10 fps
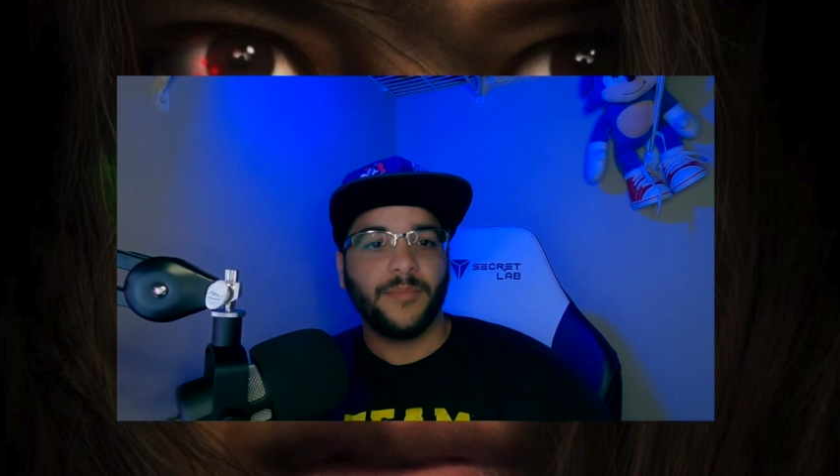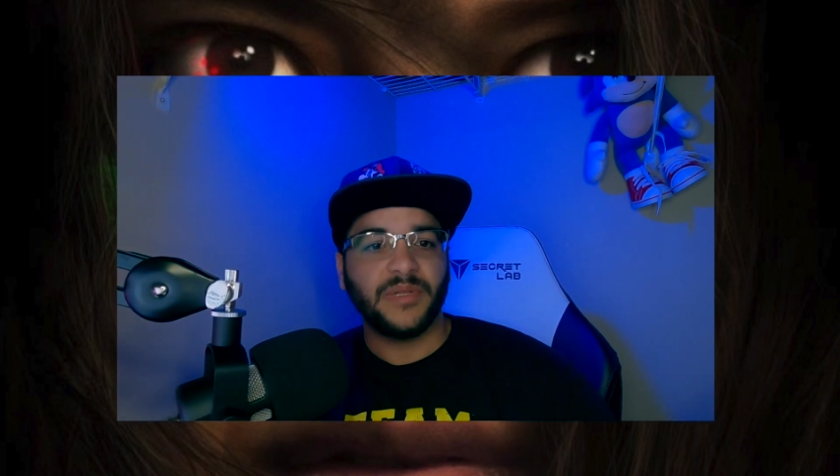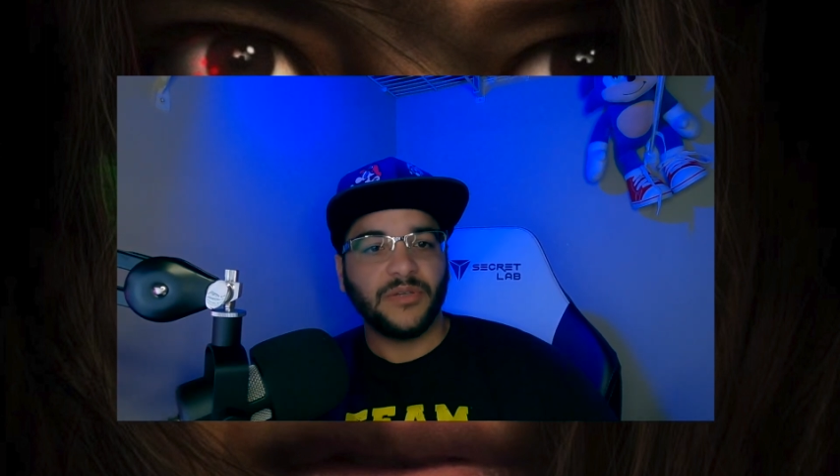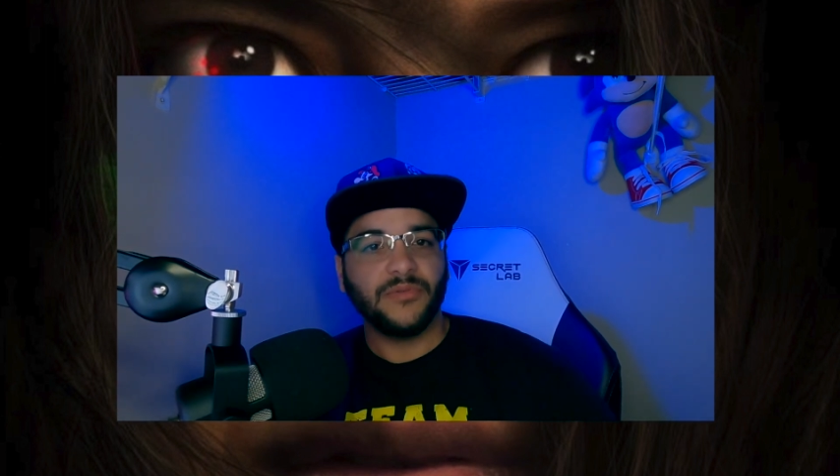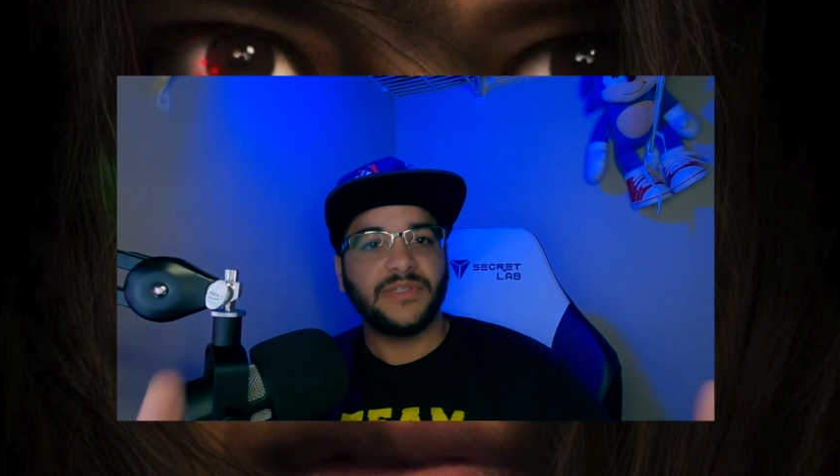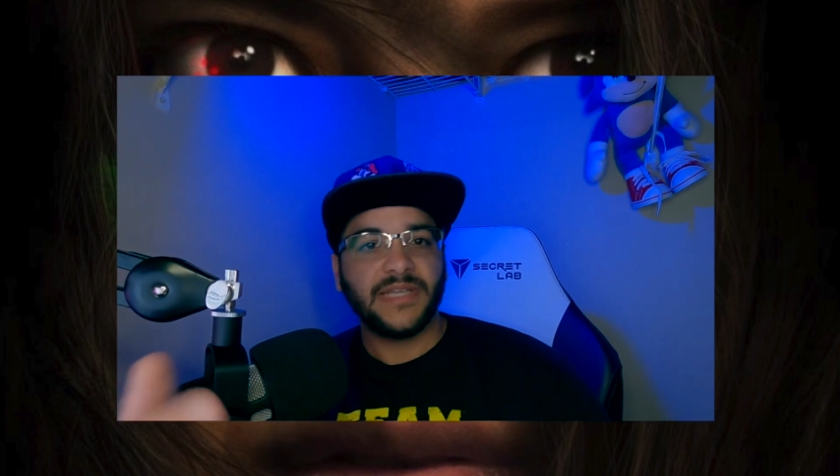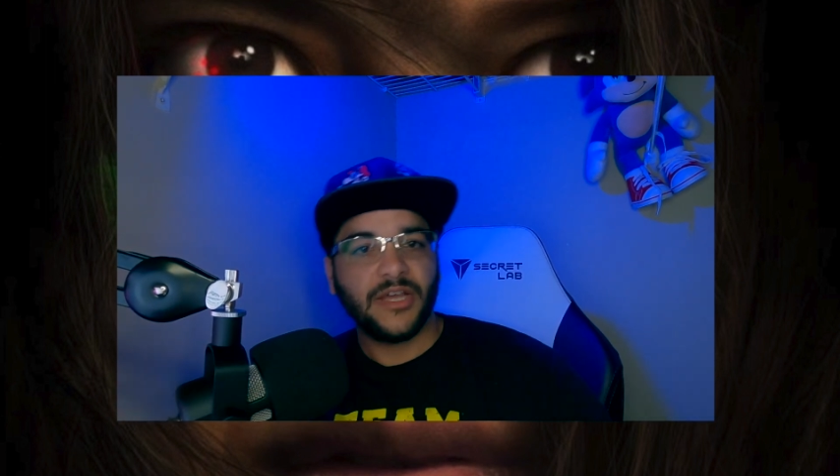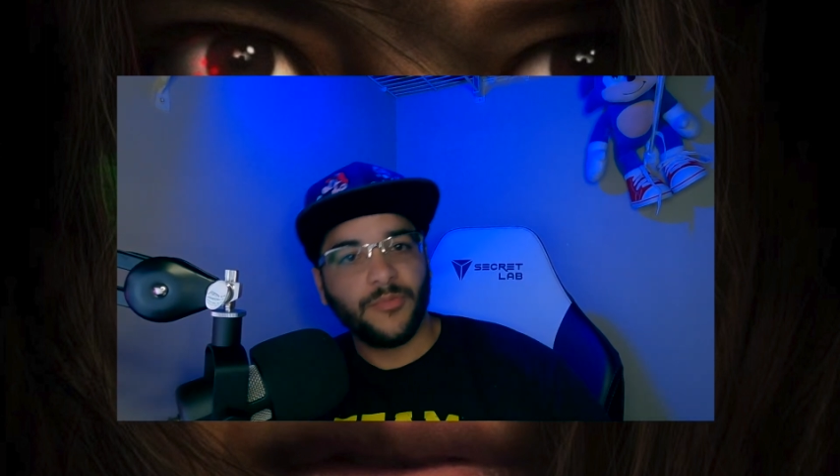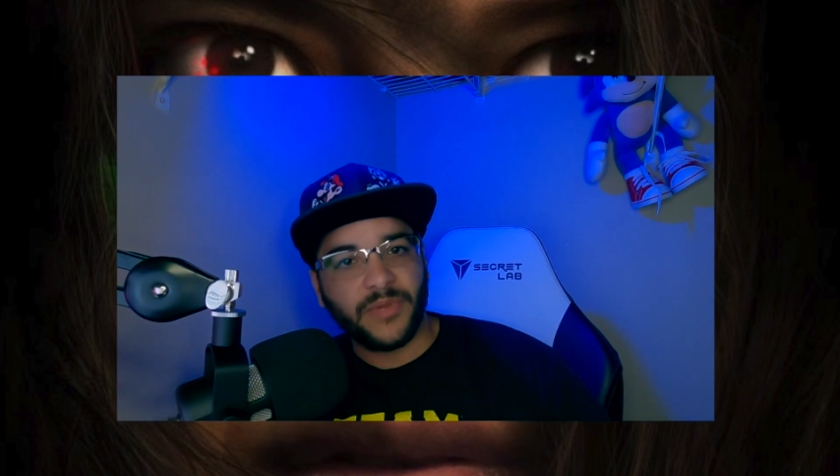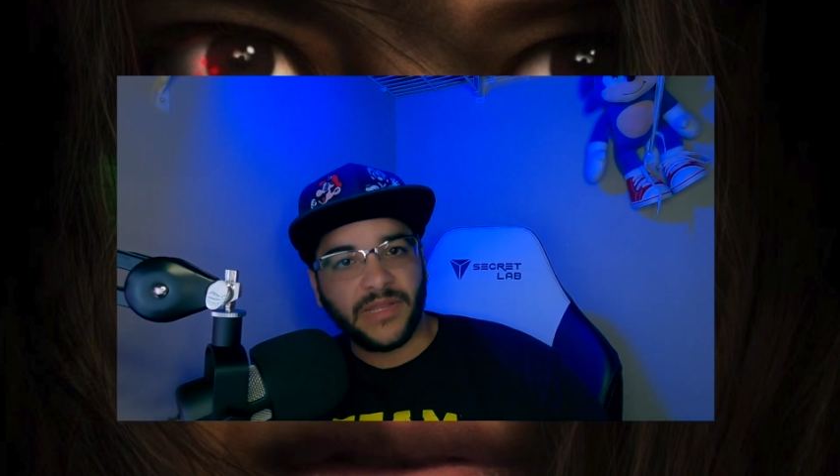but don't
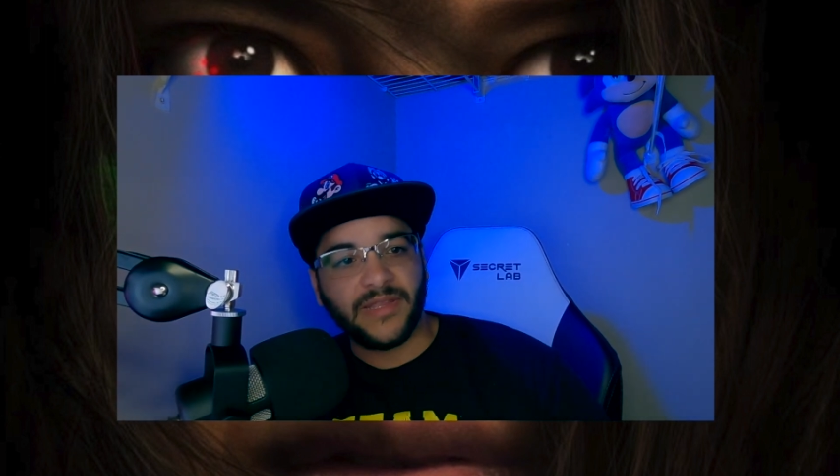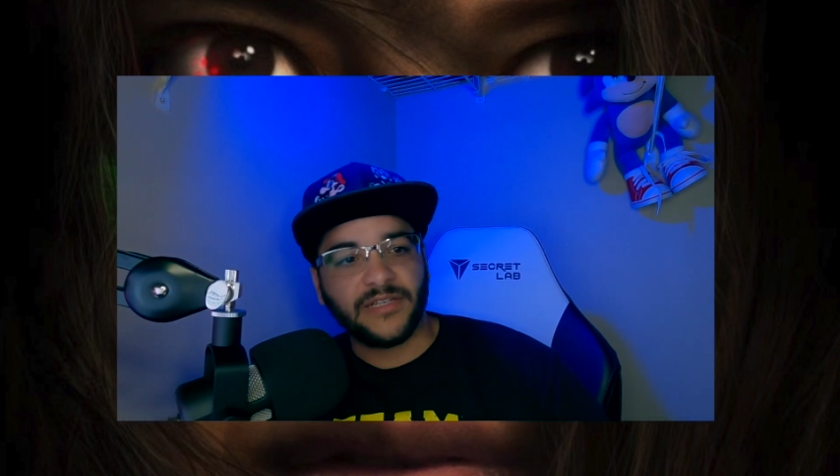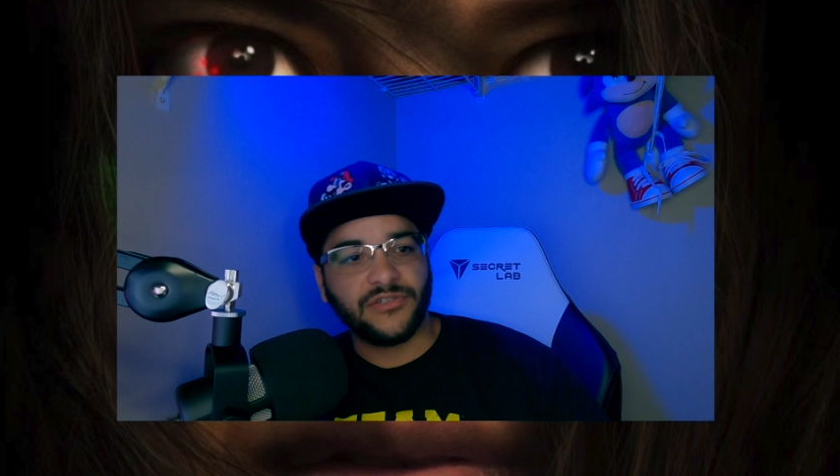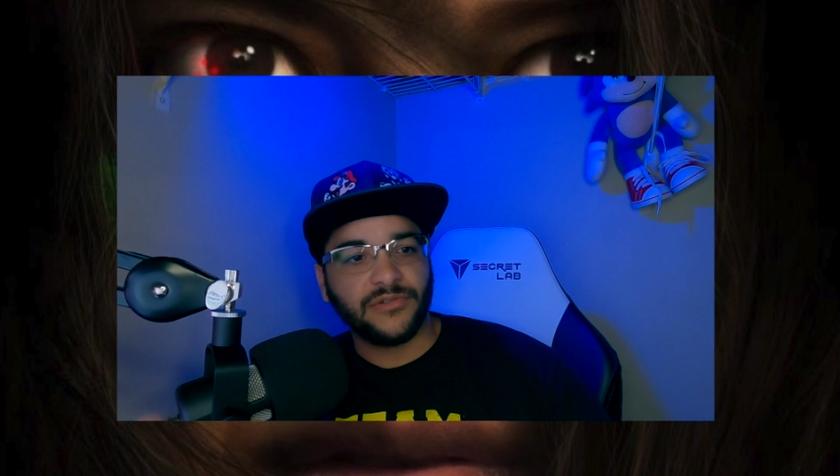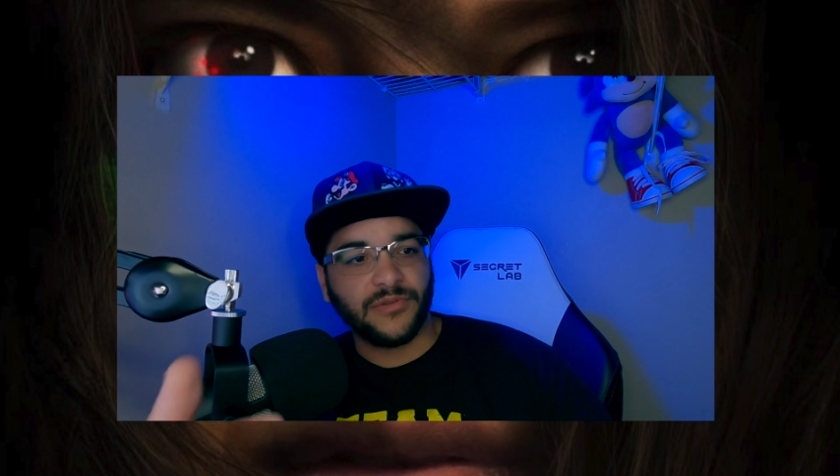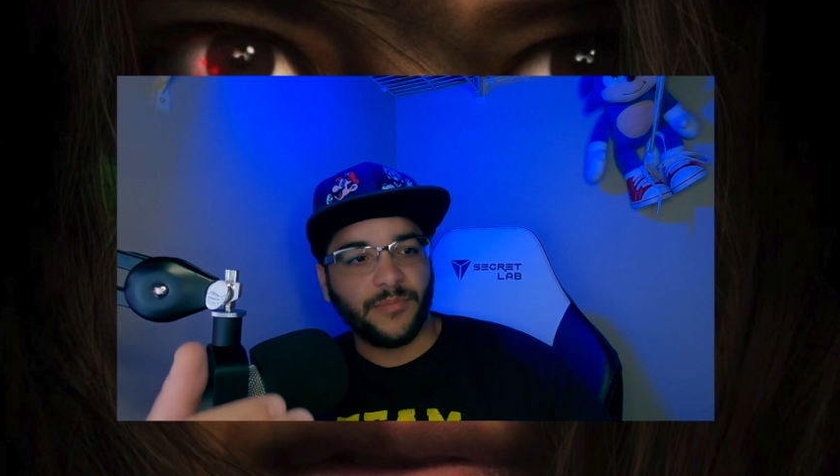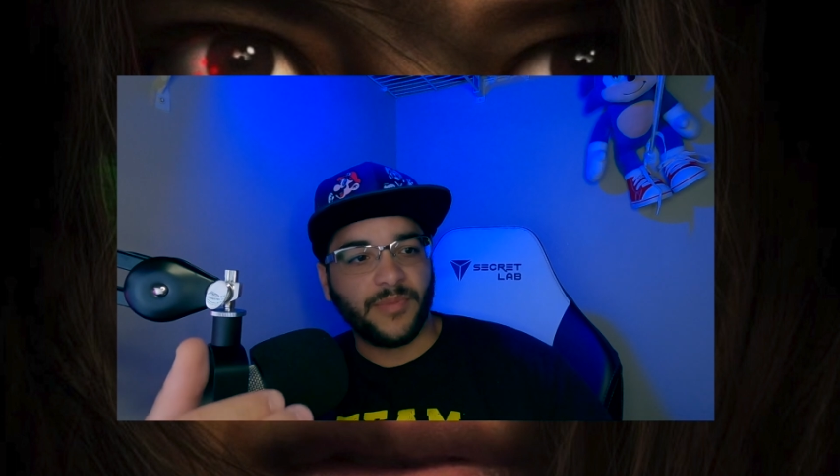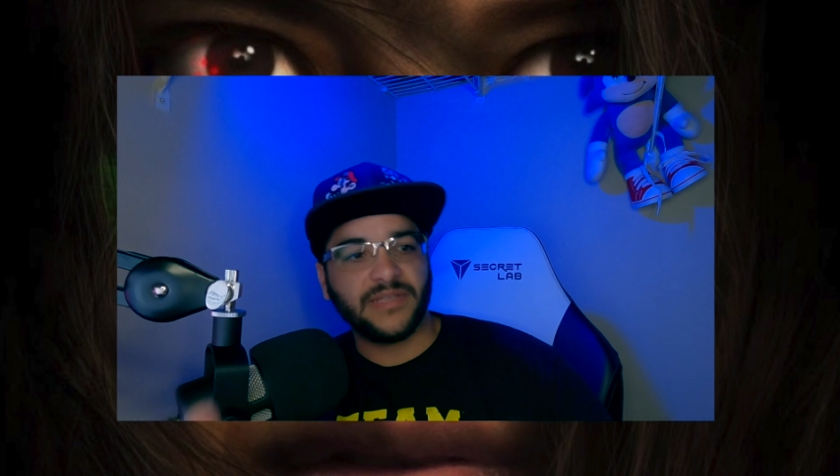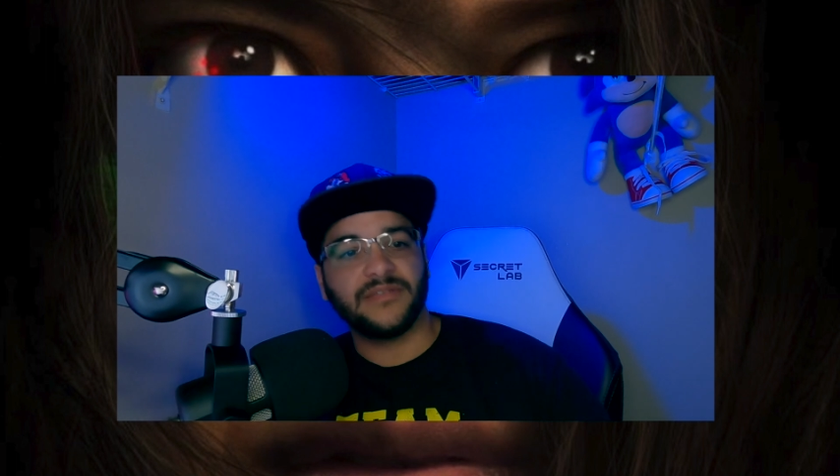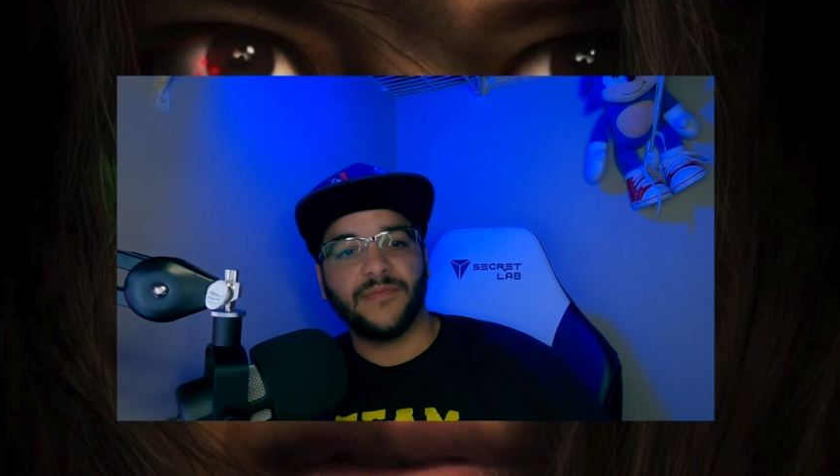tell me that you're the
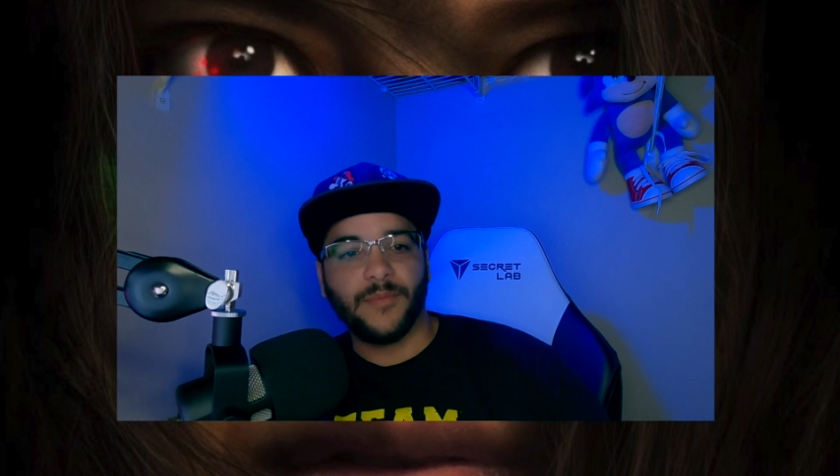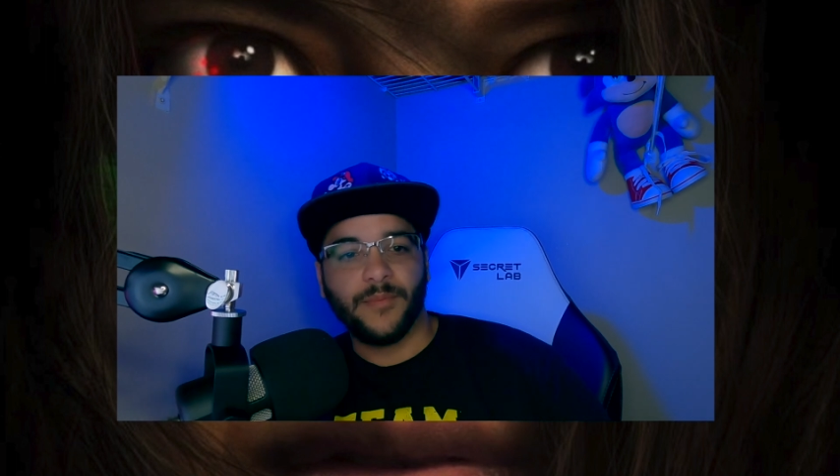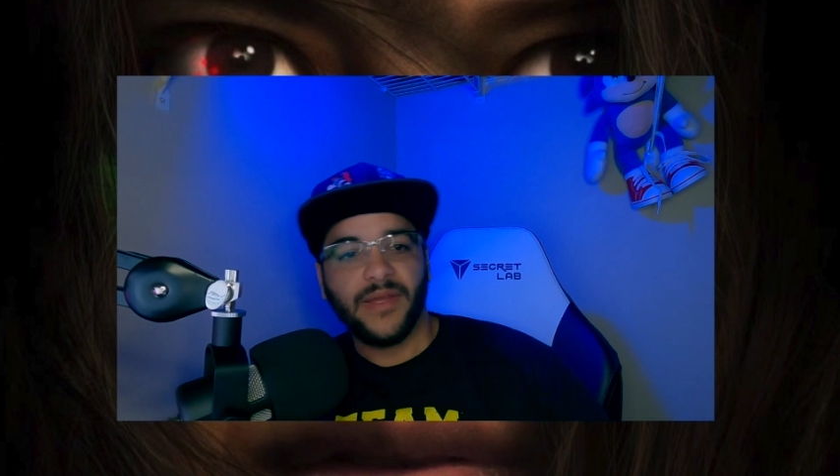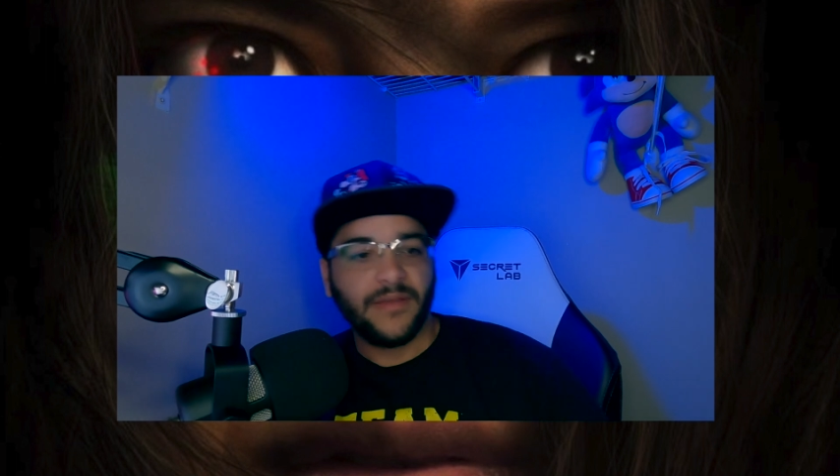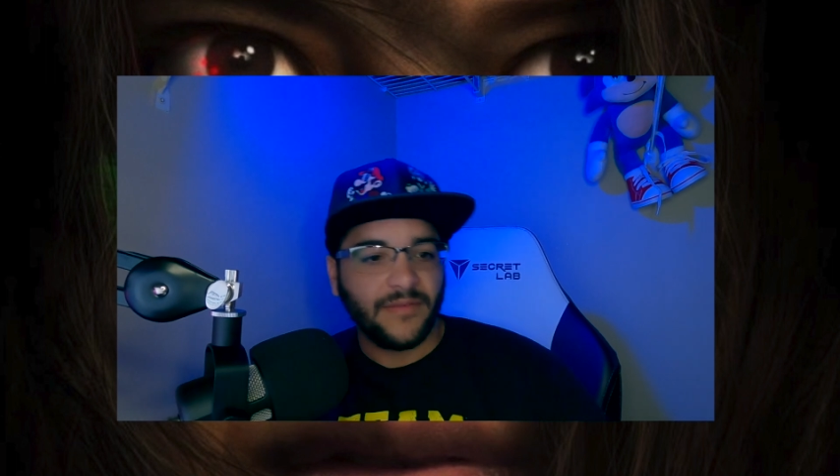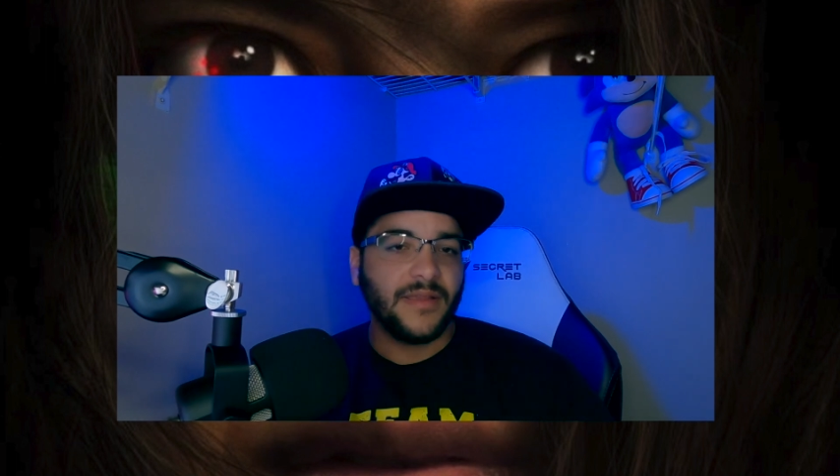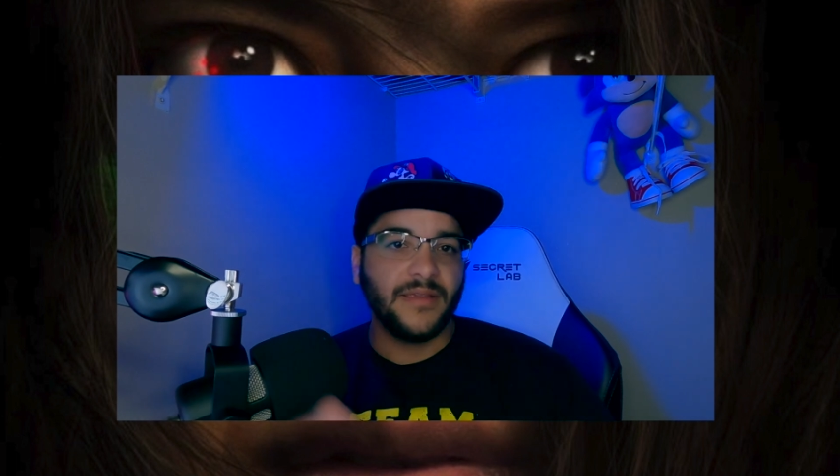best of the best,